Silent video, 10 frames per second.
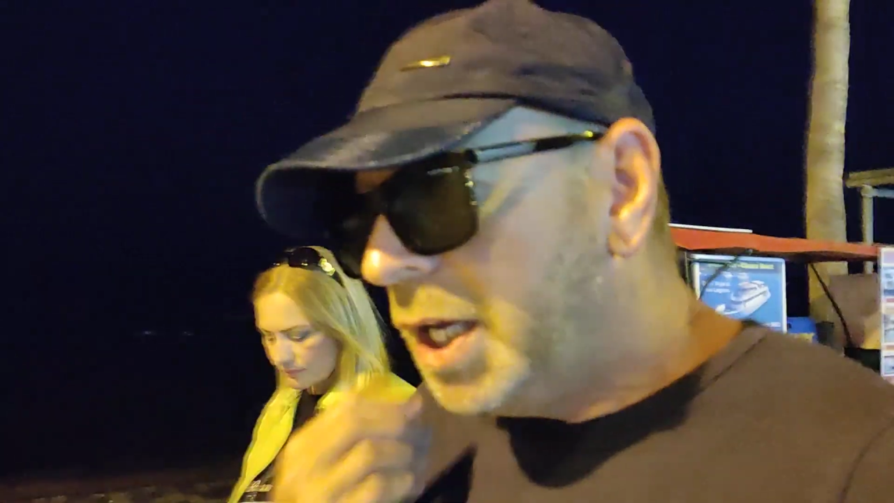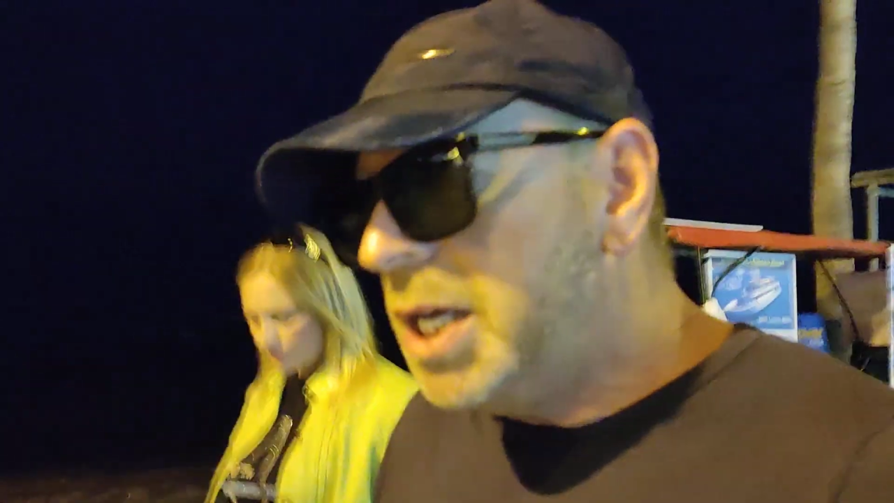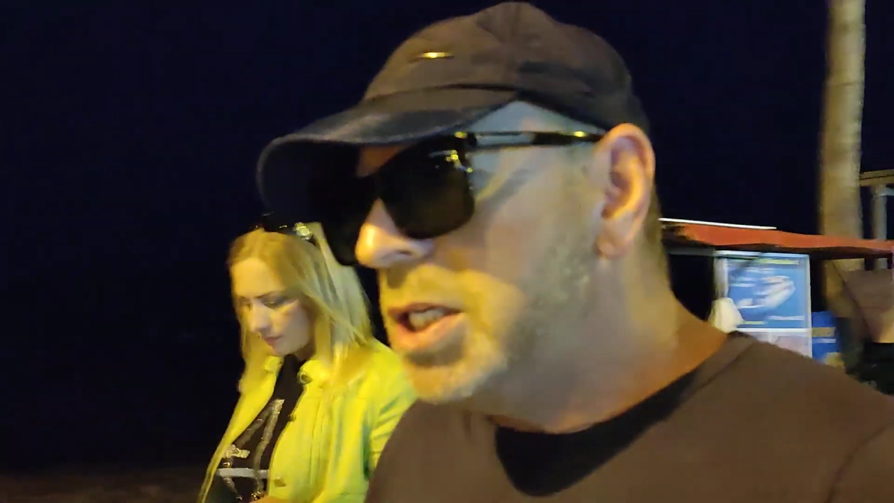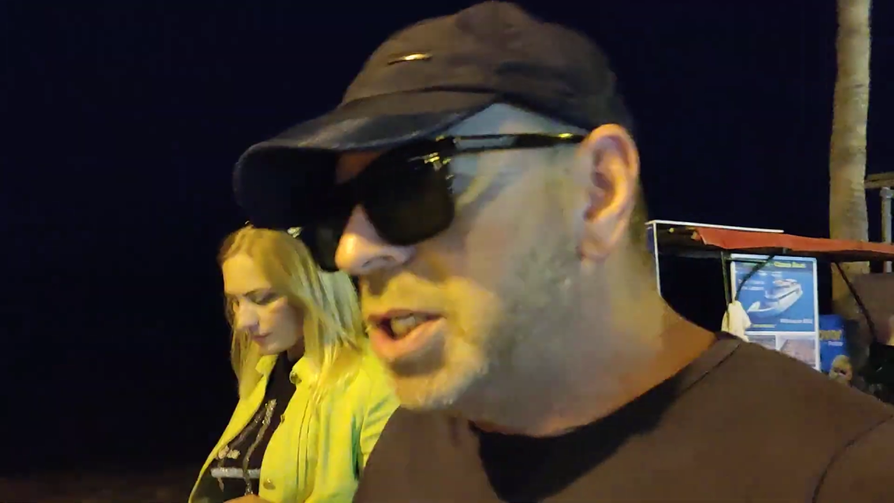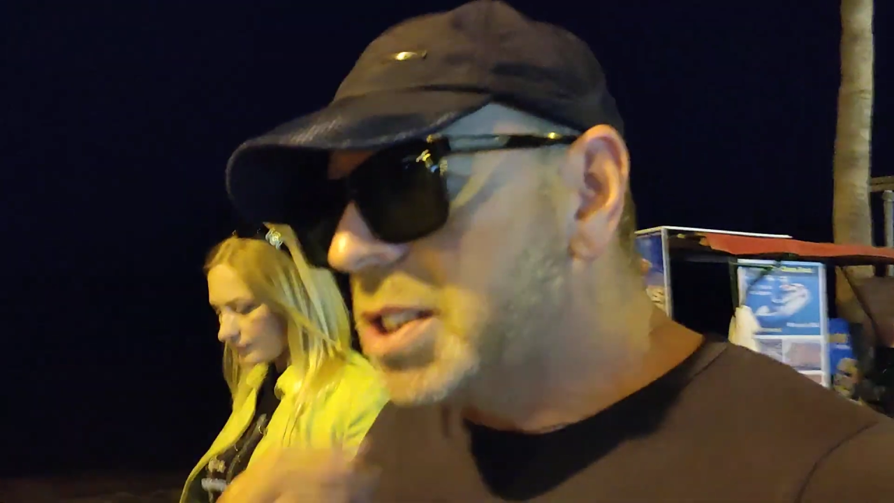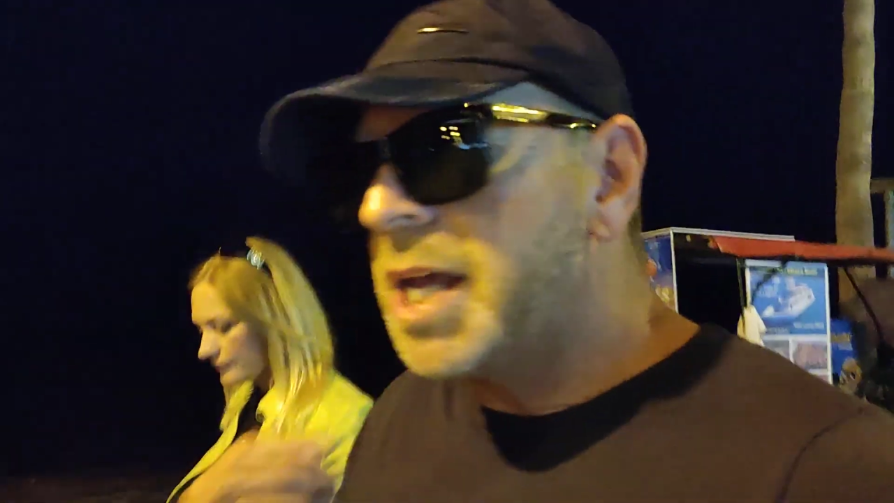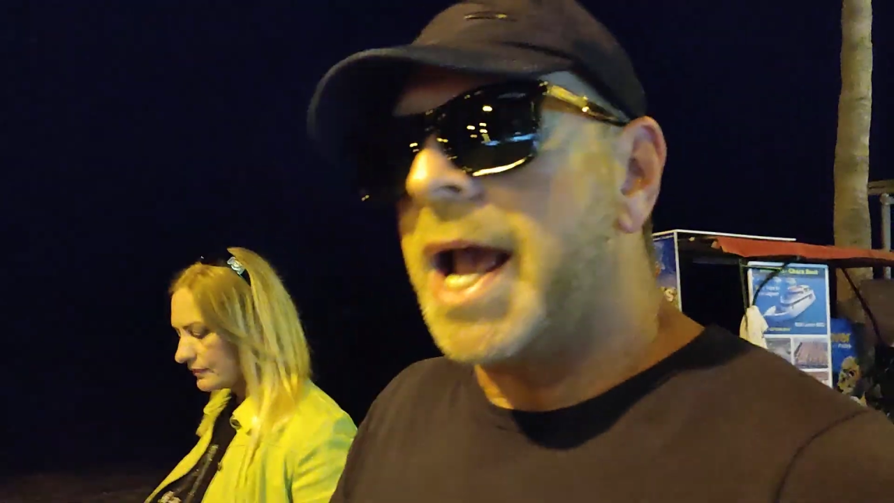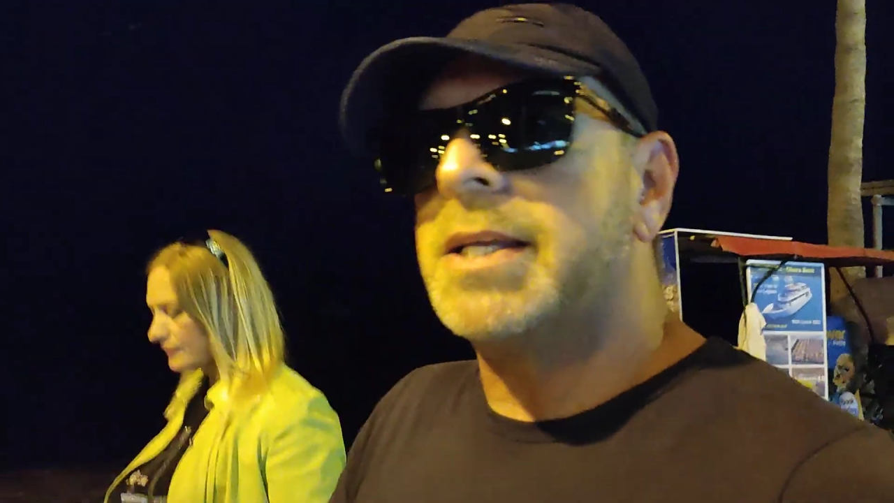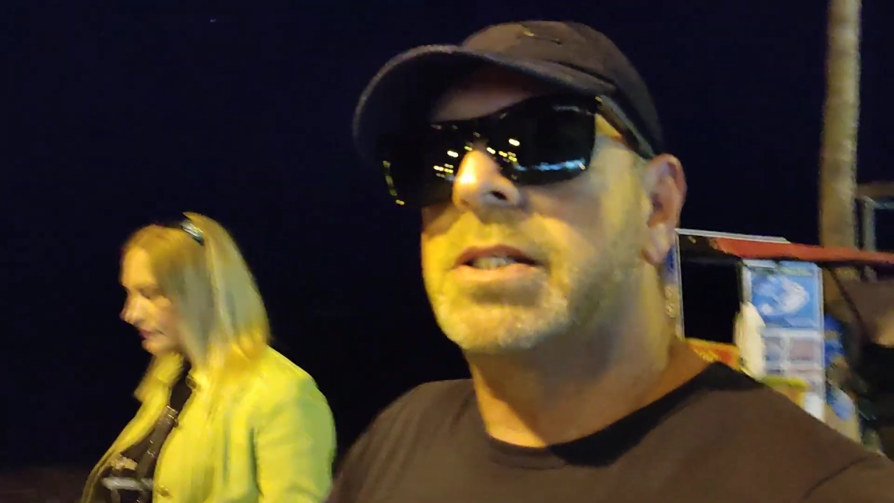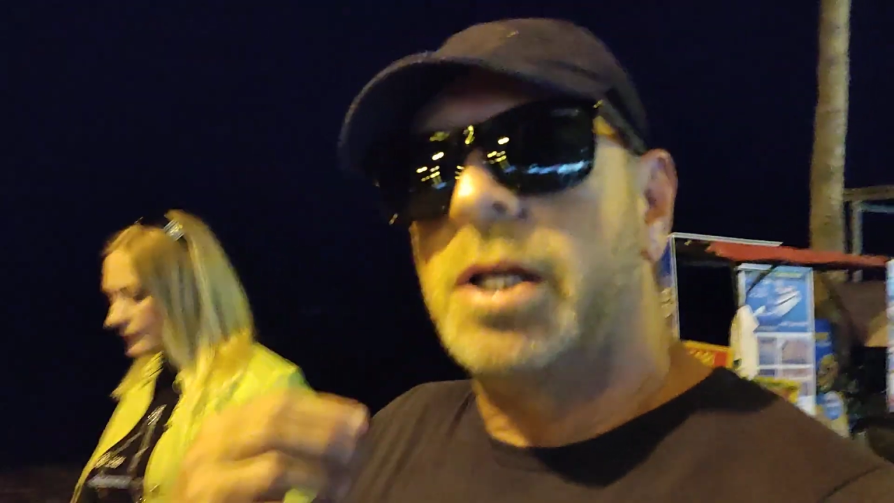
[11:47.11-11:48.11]
He just
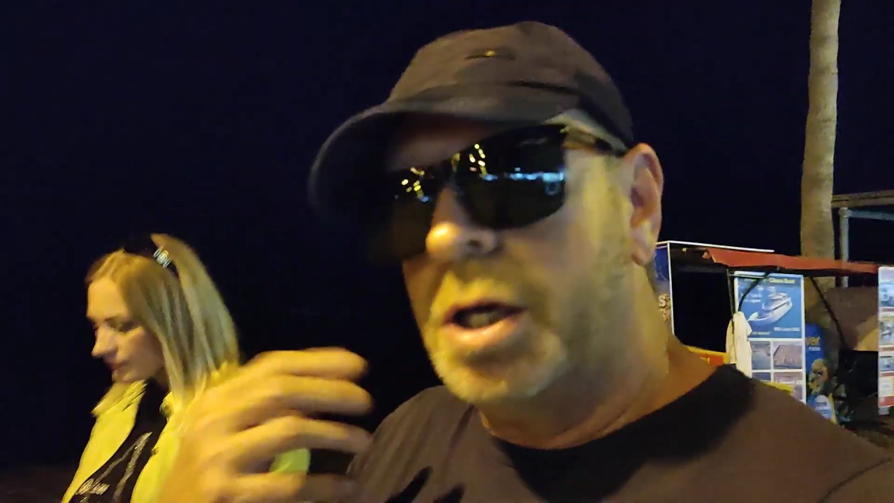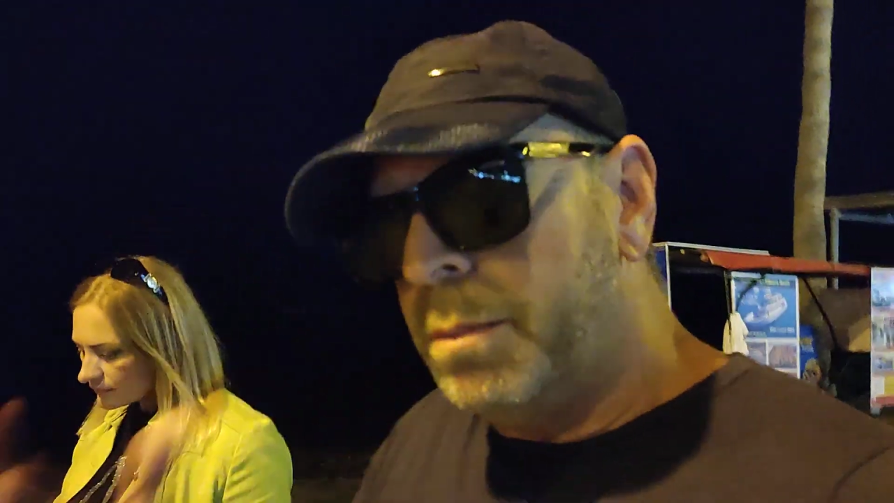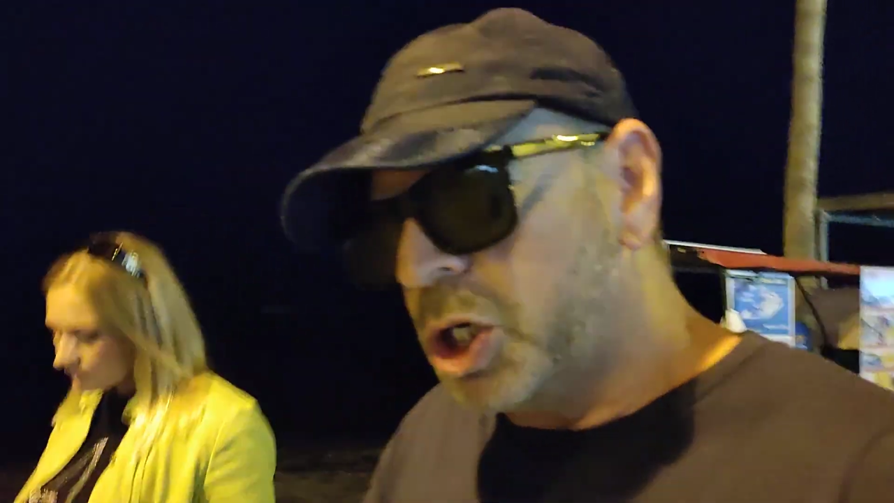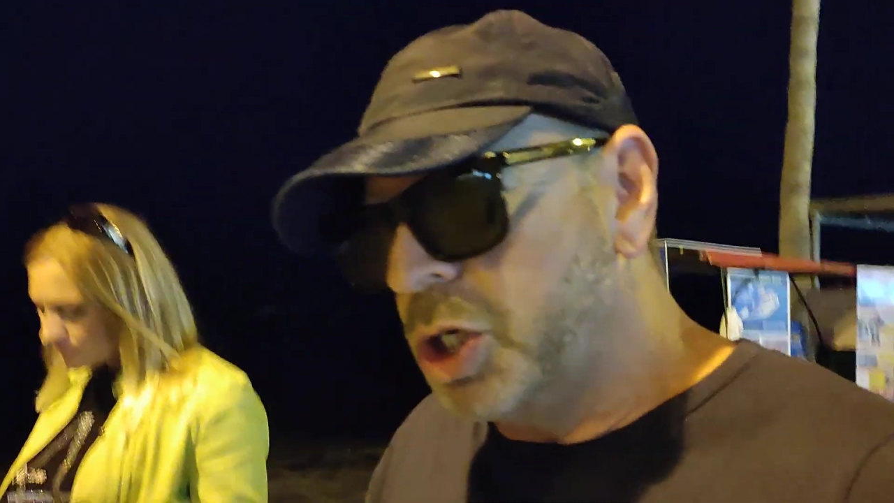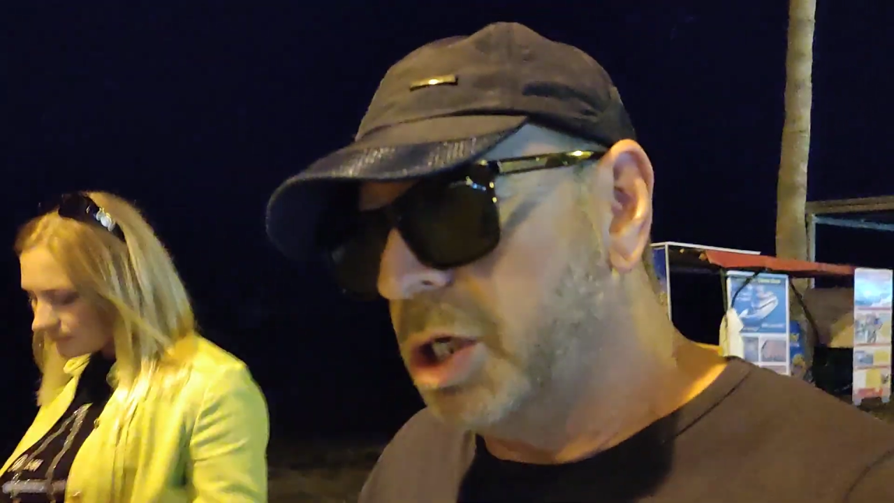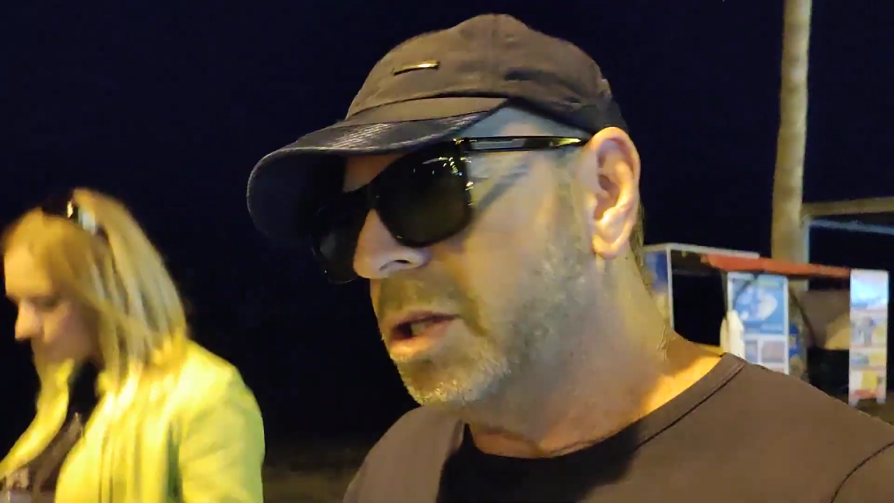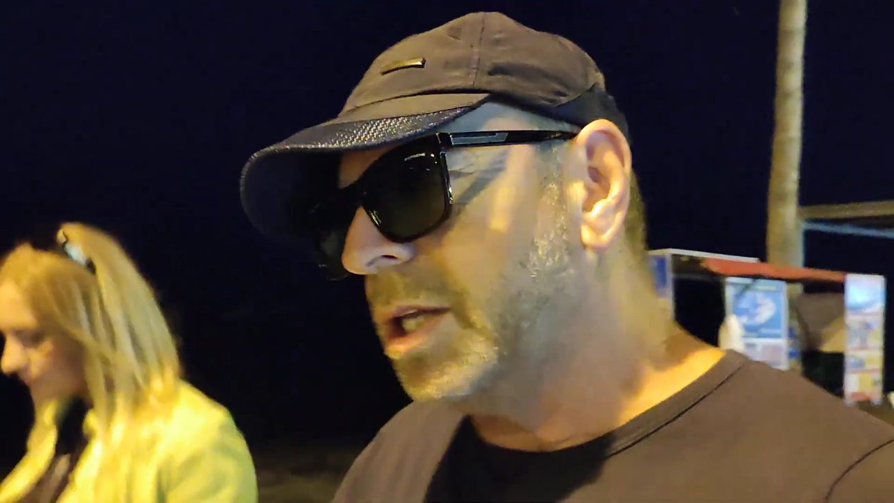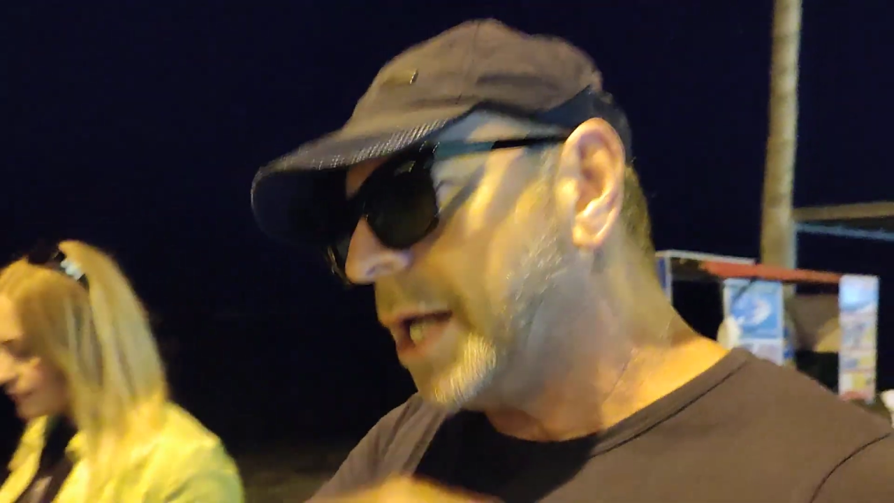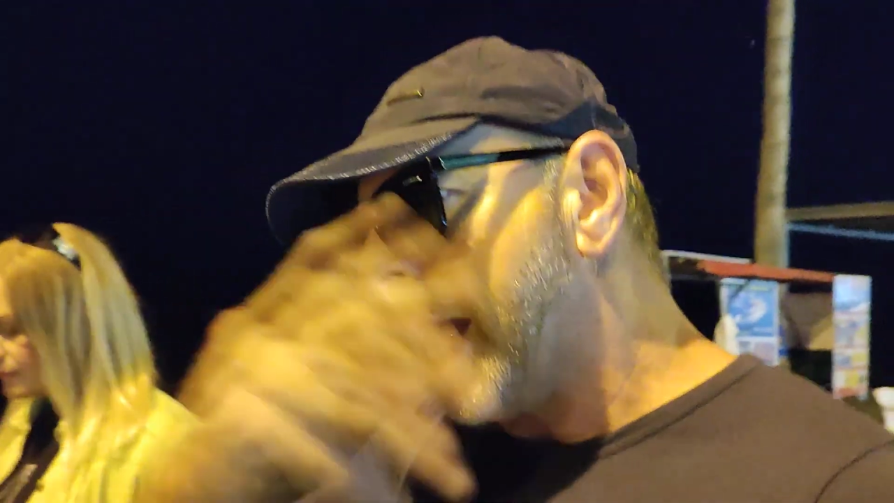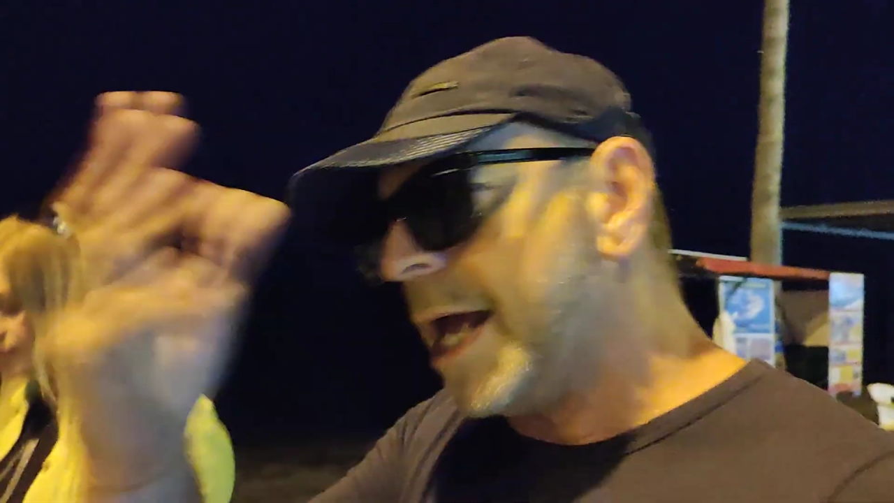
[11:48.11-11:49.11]
gets the commission that